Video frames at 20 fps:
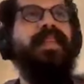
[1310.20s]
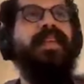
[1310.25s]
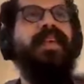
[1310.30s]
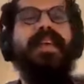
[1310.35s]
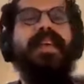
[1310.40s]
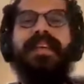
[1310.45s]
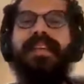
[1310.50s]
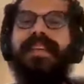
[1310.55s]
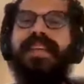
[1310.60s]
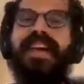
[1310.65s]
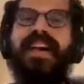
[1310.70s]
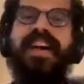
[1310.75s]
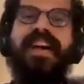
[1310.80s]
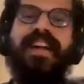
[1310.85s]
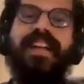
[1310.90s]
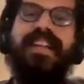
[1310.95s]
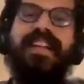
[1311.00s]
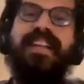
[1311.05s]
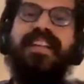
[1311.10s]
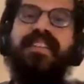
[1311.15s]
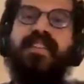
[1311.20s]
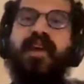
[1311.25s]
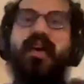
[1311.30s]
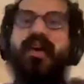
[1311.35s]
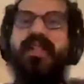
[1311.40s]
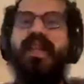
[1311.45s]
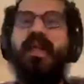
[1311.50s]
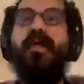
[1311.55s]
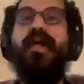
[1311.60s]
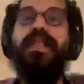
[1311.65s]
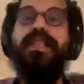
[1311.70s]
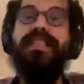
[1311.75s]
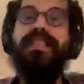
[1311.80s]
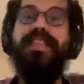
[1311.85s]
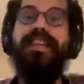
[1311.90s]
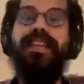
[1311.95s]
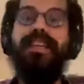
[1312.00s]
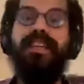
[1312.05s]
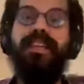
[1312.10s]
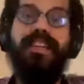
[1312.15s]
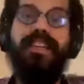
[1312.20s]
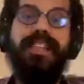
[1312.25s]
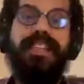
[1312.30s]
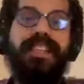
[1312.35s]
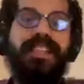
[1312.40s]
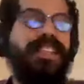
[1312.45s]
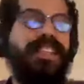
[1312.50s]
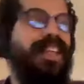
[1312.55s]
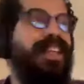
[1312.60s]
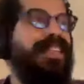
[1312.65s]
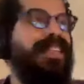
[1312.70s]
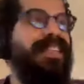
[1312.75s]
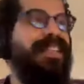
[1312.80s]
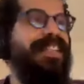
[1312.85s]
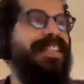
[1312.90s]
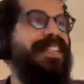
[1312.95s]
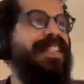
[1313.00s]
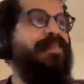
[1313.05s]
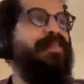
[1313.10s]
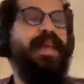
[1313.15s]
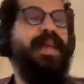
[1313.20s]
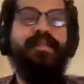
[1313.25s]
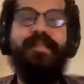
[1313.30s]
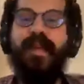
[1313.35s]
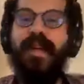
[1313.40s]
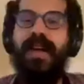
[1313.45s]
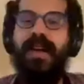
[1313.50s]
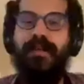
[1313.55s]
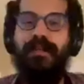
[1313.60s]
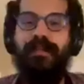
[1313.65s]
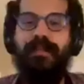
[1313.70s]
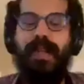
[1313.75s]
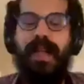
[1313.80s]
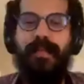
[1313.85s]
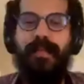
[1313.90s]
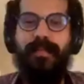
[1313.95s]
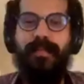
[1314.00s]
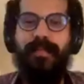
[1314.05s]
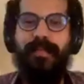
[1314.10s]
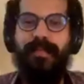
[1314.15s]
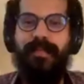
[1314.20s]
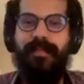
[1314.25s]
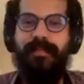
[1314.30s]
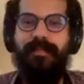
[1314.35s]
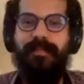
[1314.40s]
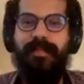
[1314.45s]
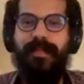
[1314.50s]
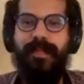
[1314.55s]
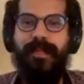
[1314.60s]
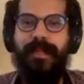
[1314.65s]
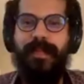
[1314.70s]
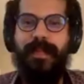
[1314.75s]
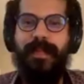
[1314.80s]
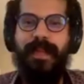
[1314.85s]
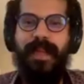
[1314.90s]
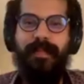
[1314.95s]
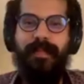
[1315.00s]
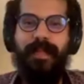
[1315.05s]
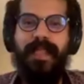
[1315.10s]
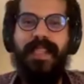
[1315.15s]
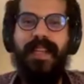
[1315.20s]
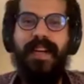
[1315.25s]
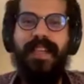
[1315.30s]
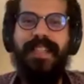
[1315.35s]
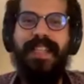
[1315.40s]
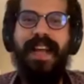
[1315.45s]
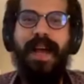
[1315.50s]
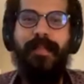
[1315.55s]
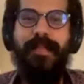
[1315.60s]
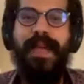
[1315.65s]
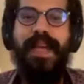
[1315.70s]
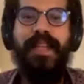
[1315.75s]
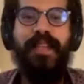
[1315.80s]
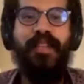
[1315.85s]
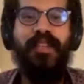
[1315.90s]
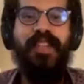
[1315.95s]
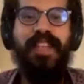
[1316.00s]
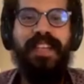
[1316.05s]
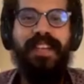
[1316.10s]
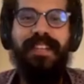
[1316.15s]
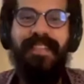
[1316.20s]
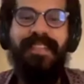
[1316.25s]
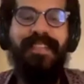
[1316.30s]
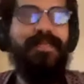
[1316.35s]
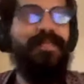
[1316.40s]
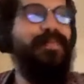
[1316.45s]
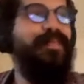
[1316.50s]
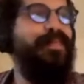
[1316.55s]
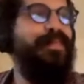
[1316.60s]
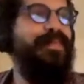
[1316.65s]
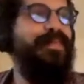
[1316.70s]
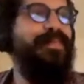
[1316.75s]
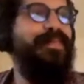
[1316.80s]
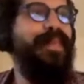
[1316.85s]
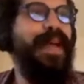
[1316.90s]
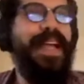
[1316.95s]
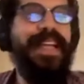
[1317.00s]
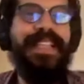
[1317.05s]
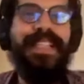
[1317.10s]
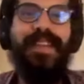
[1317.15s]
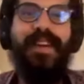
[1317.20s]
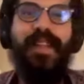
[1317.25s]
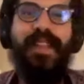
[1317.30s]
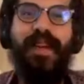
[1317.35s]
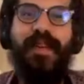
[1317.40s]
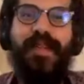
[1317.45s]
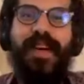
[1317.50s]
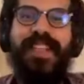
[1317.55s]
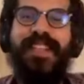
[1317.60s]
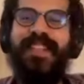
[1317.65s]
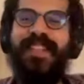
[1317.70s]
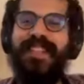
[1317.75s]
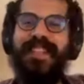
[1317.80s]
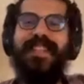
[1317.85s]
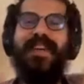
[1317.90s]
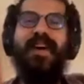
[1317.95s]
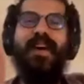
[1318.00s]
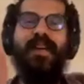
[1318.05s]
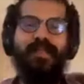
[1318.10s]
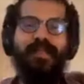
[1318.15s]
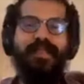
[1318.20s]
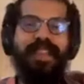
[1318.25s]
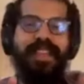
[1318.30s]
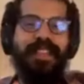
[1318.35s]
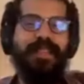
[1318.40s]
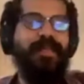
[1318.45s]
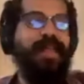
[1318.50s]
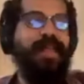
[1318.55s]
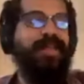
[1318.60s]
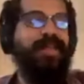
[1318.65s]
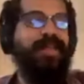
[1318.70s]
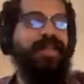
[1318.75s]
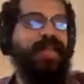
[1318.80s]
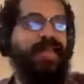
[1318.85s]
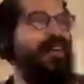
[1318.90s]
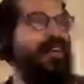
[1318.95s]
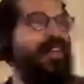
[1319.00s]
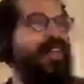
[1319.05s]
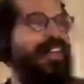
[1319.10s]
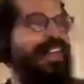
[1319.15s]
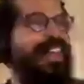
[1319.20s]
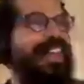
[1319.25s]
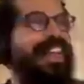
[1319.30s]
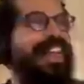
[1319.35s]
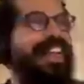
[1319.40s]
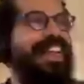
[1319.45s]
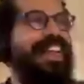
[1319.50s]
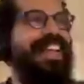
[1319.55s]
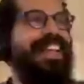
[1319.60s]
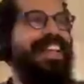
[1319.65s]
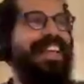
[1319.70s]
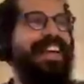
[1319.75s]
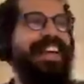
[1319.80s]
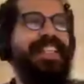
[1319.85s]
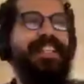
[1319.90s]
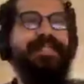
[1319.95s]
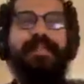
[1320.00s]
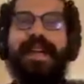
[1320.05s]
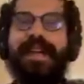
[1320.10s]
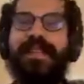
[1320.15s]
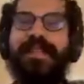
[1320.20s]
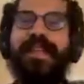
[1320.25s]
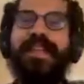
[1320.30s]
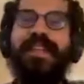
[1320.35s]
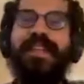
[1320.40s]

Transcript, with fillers: Yeah. So the one thing is that in September I'm I'm I'm starting a PhD based on the questions of these maps. So expect me to